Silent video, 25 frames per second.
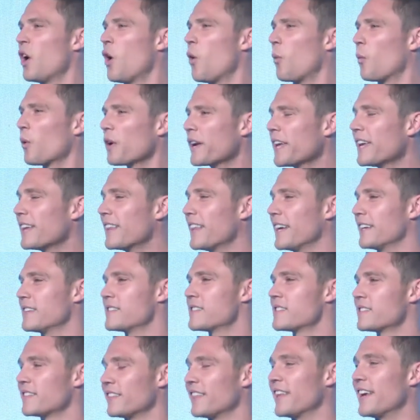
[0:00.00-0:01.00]
working like
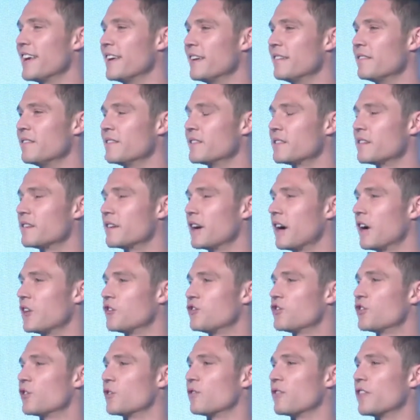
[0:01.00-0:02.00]
slaves
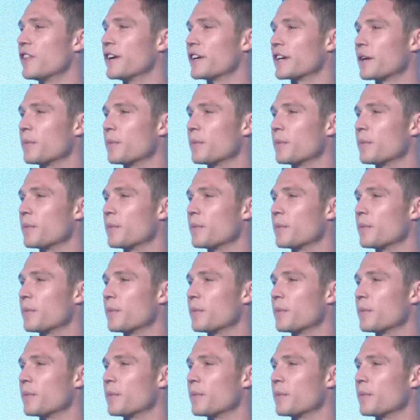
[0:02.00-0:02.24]
hunched over their